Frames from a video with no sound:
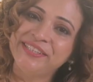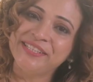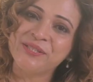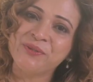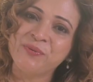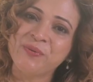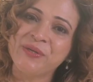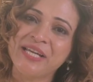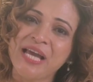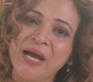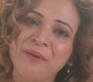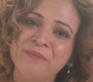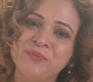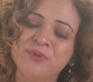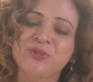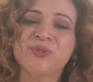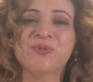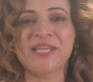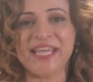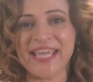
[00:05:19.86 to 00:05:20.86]
this we
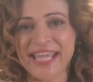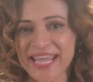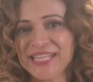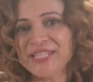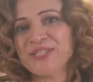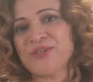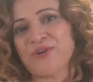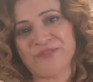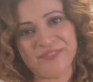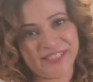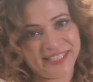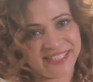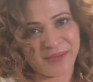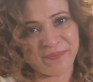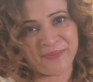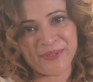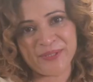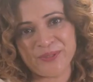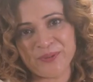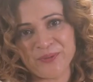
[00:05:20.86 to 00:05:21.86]
come to the end of this
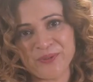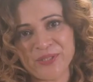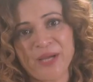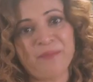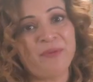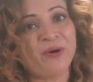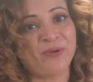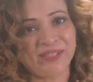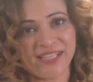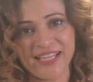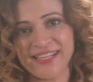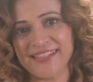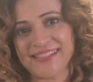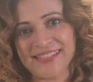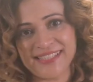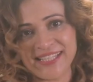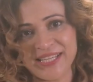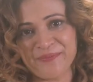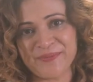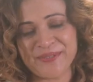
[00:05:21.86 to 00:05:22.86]
episode about color
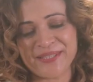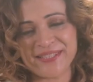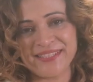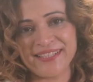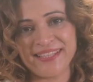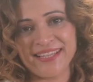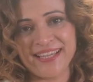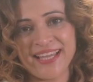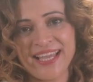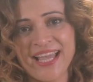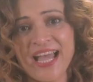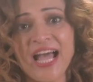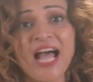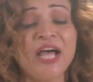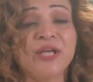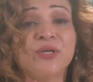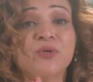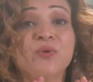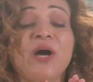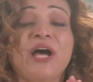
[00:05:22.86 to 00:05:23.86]
schemes.
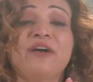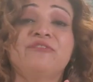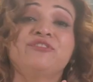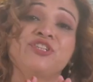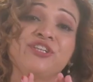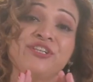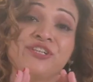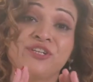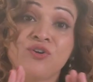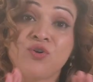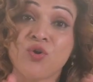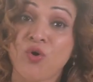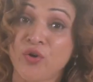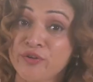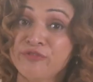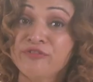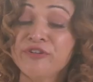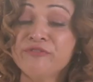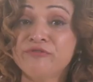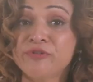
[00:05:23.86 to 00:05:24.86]
I know I've shared a lot
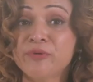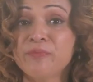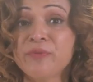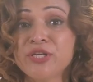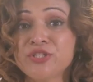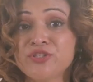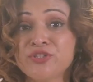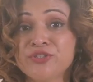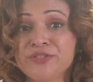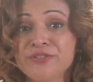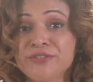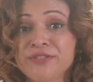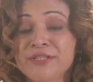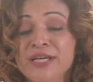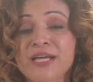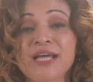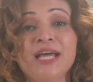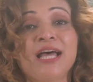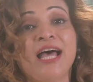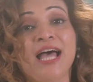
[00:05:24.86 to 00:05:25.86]
of information
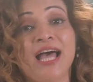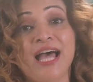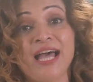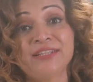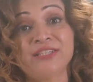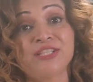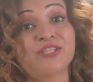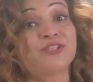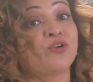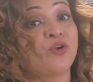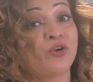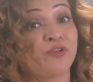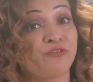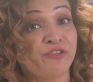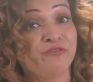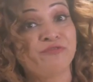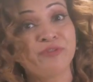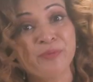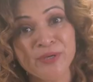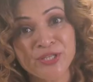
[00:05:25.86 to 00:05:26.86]
and there's a lot of
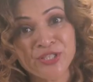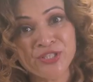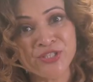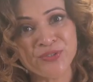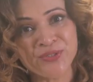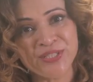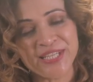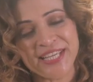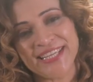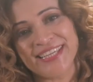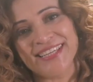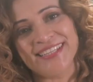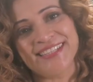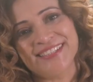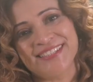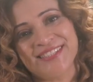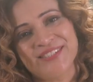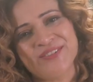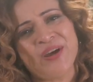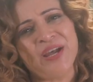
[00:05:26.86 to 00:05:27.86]
information to take in.
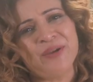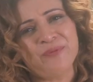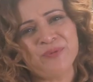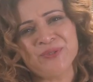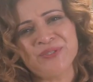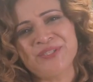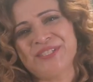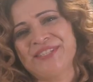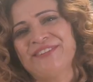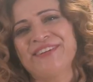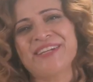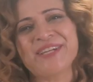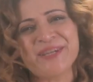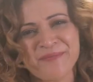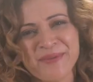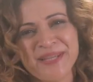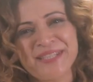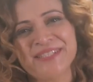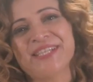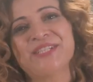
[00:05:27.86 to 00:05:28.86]
So I would
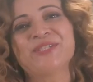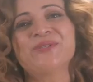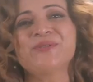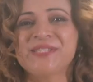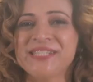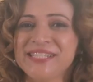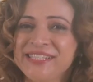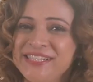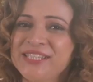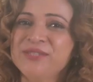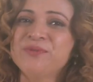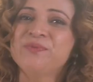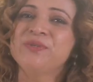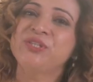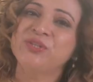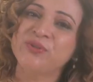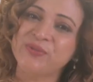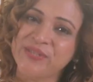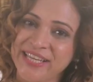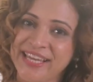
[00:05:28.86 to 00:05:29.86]
recommend that you see these
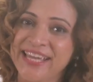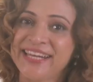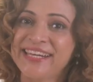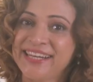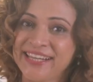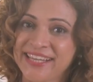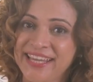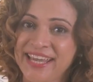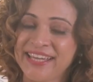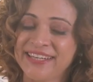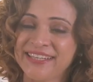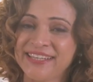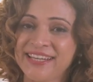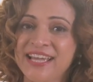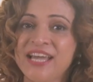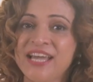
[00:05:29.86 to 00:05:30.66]
videos again and again.